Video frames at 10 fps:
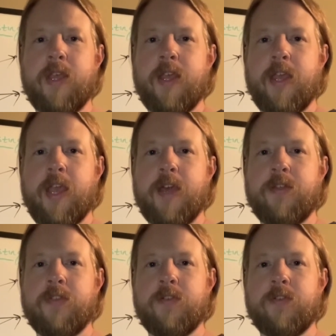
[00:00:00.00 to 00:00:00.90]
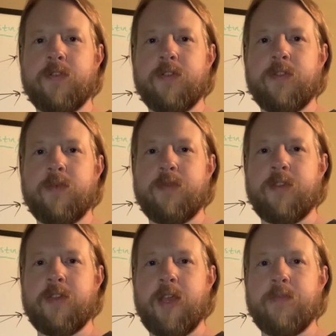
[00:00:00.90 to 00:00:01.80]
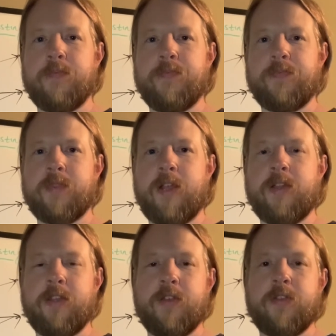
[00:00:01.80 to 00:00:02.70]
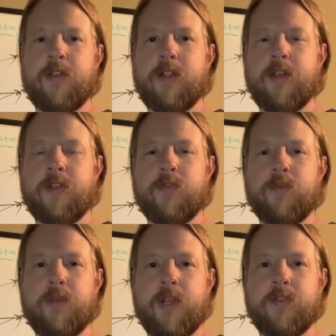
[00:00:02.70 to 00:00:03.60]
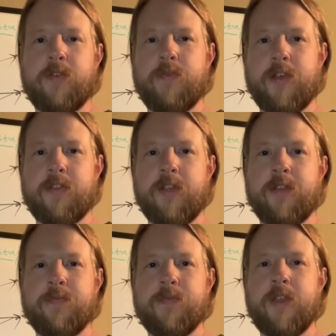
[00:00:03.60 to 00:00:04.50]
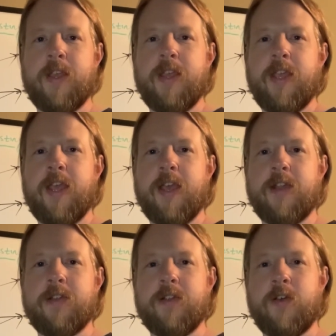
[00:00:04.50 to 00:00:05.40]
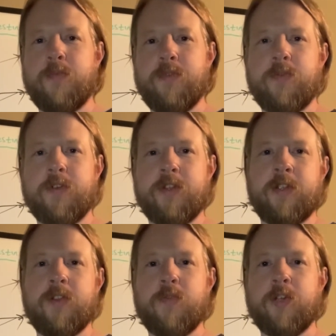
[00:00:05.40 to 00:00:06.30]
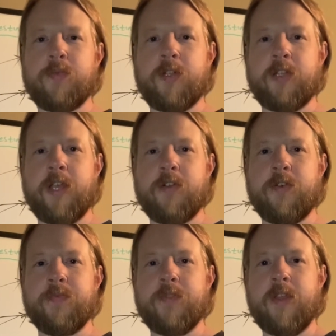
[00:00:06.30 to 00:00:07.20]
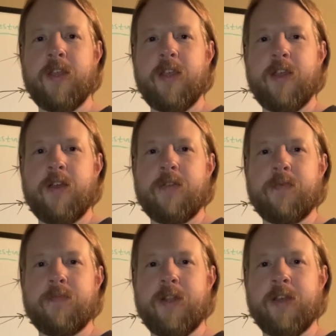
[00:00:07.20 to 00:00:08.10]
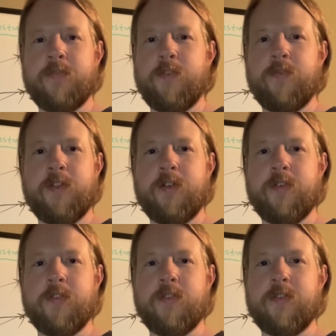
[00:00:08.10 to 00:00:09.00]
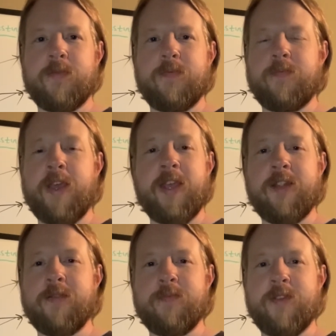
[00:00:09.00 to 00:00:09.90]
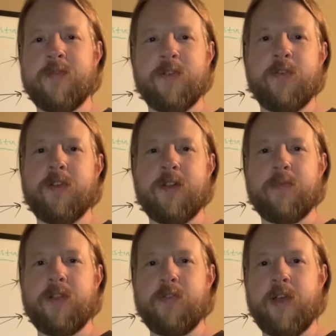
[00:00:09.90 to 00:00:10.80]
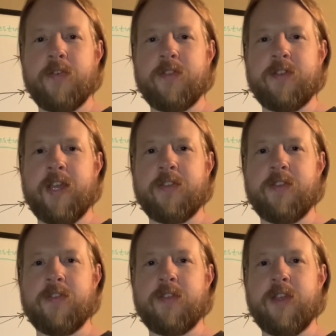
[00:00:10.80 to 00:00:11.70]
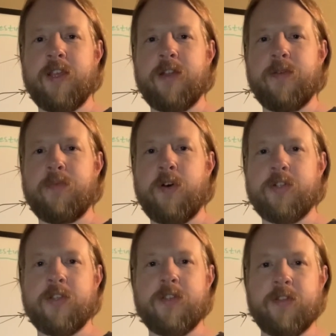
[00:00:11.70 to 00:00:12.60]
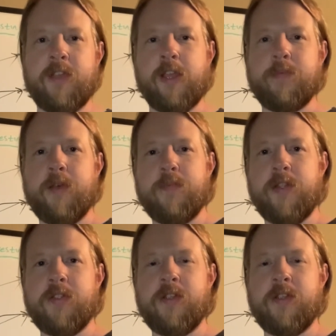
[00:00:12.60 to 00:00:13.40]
And these are some of the same ideas that I like to apply to investing. And I hope you will continue to watch my channel. My next few videos may be recorded in my new house in Texas. Again, I apologize, it's taken me a month